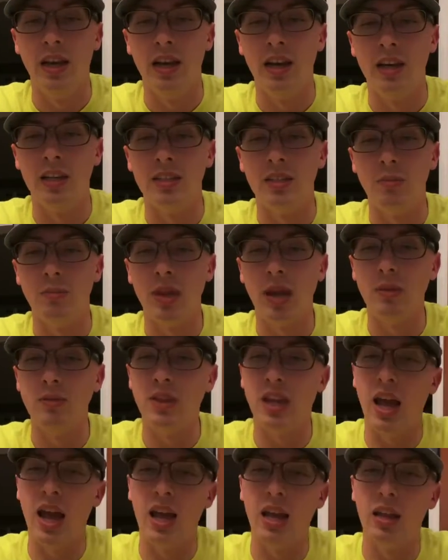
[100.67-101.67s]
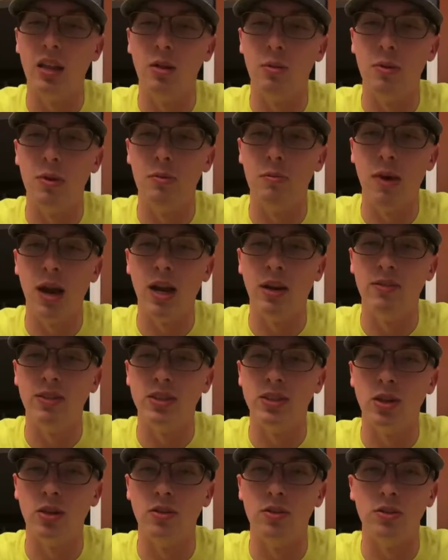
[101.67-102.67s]
Sometimes it had a little bit of mind of
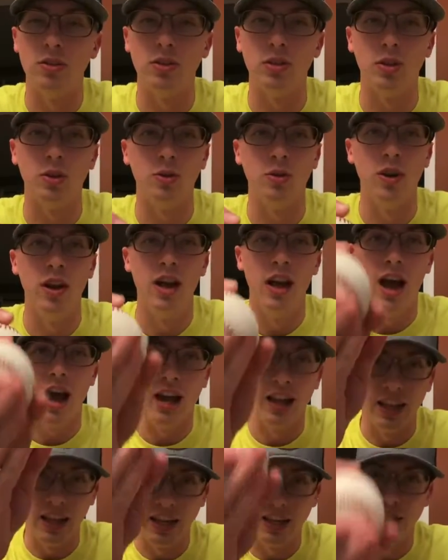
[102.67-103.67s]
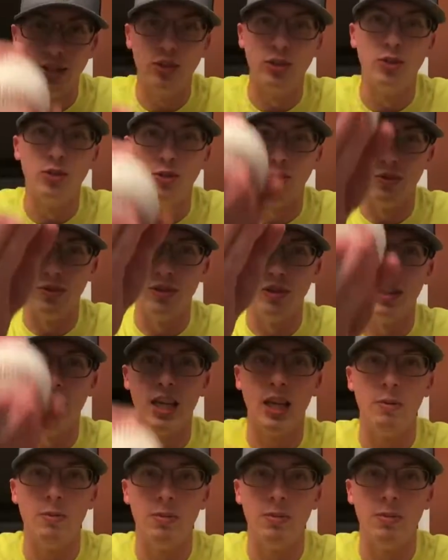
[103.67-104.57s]
its own, so I like to keep